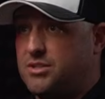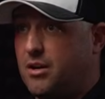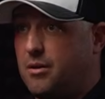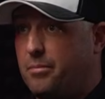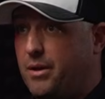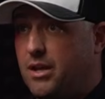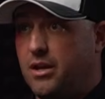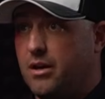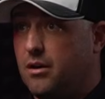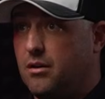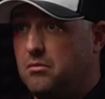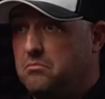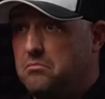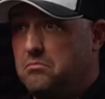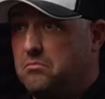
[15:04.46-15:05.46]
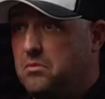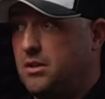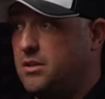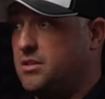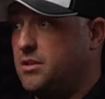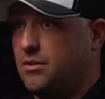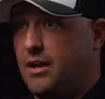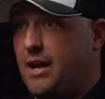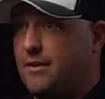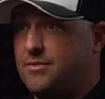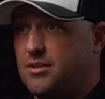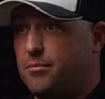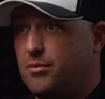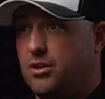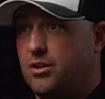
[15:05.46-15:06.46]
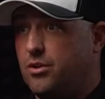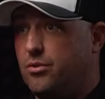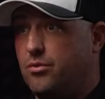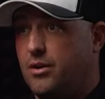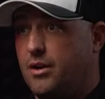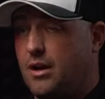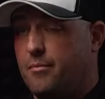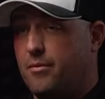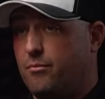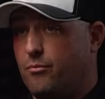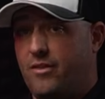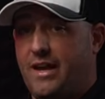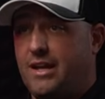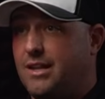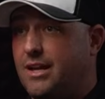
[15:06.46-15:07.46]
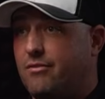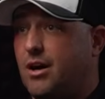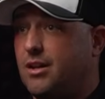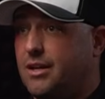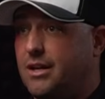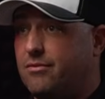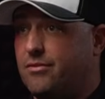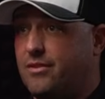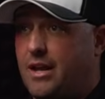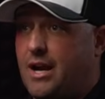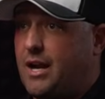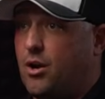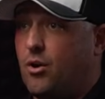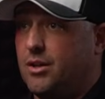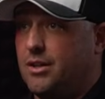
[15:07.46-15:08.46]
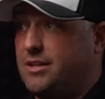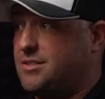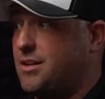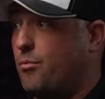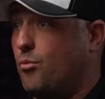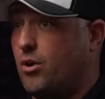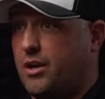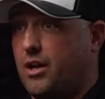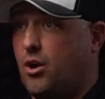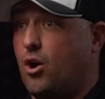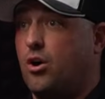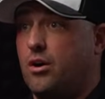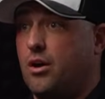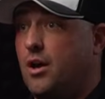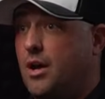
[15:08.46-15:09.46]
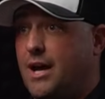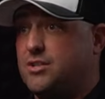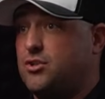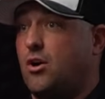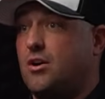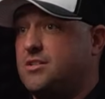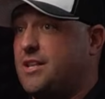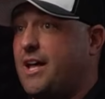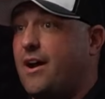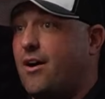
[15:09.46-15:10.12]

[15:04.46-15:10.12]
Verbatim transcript: going to be here until they have something to do. And I'm, when they leave, I'll leave. Then I know at least I'm working hard as hard as they